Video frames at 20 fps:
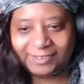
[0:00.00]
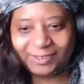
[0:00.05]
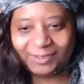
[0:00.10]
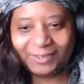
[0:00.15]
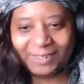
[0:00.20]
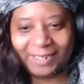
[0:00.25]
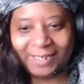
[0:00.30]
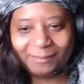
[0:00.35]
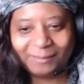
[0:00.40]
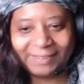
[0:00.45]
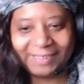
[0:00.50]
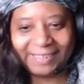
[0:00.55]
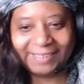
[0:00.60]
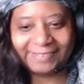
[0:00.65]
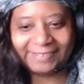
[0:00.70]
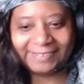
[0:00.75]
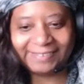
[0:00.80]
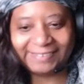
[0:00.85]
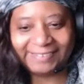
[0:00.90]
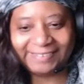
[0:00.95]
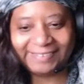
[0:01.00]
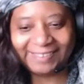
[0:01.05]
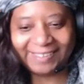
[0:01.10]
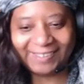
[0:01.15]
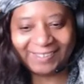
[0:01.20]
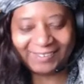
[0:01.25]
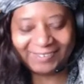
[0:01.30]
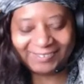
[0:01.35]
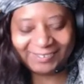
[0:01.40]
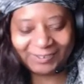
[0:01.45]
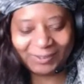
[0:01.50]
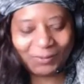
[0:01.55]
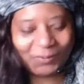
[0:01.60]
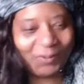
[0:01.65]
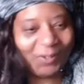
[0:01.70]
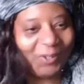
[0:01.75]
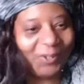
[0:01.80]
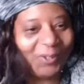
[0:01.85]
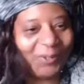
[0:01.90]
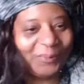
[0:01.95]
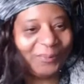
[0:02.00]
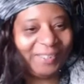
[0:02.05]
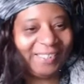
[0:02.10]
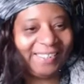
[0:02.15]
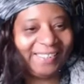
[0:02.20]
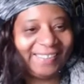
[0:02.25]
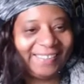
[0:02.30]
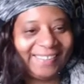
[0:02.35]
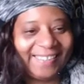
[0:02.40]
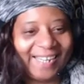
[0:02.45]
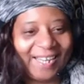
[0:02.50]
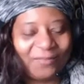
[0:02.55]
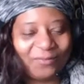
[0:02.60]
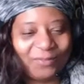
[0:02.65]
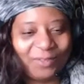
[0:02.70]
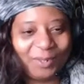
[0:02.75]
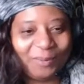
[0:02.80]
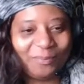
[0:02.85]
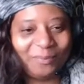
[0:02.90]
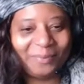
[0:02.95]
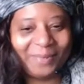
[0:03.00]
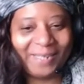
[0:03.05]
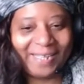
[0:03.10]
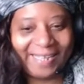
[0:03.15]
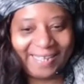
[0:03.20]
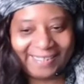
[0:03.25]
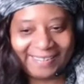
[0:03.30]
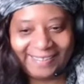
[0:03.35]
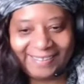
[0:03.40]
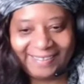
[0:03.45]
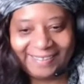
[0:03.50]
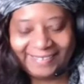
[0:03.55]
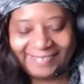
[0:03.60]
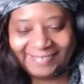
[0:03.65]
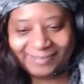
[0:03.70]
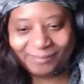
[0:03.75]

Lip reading: I'm glad to see y'all. So welcome in, everybody.